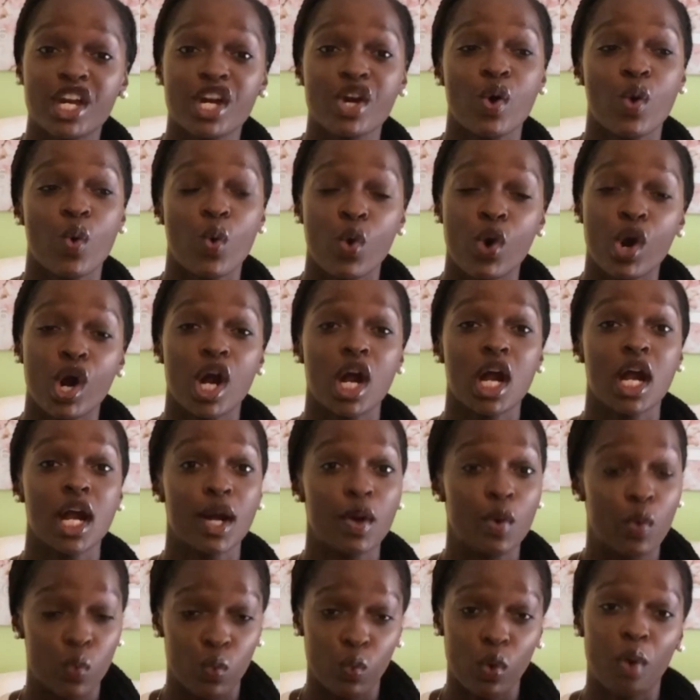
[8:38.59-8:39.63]
or
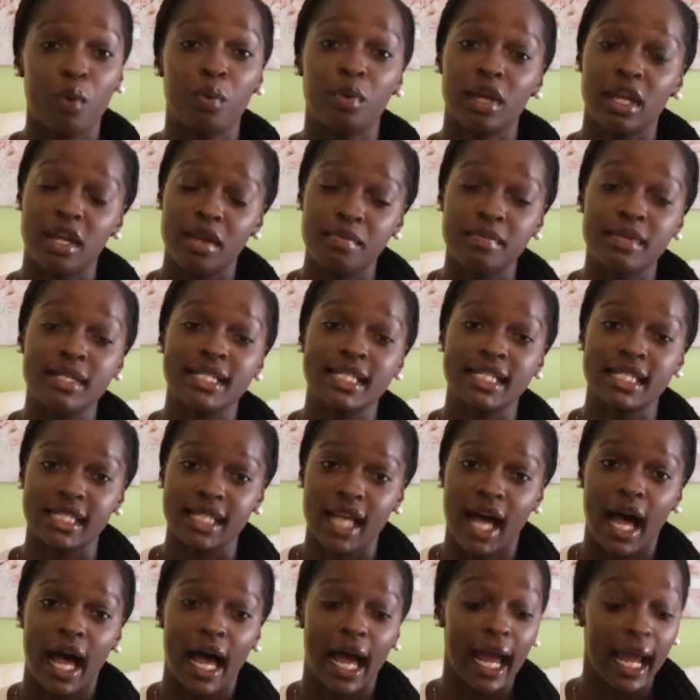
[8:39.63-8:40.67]
what will get me to
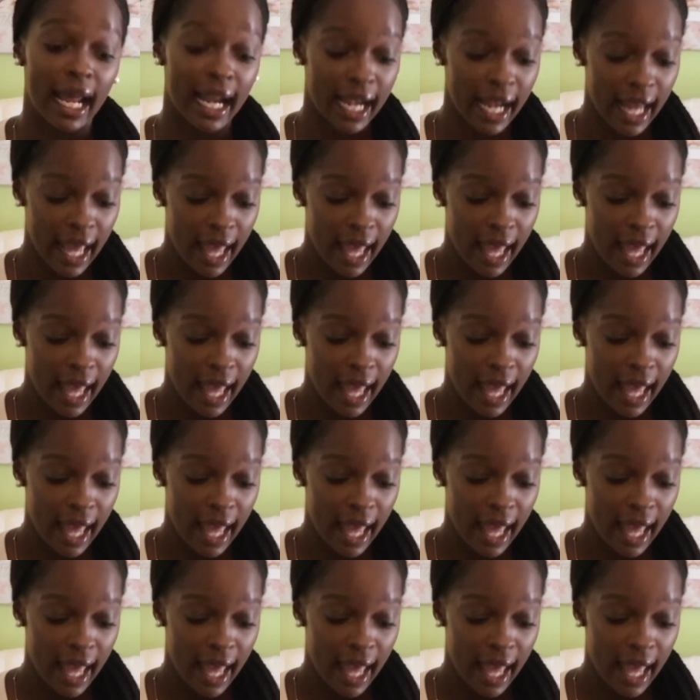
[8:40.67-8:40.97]
sign.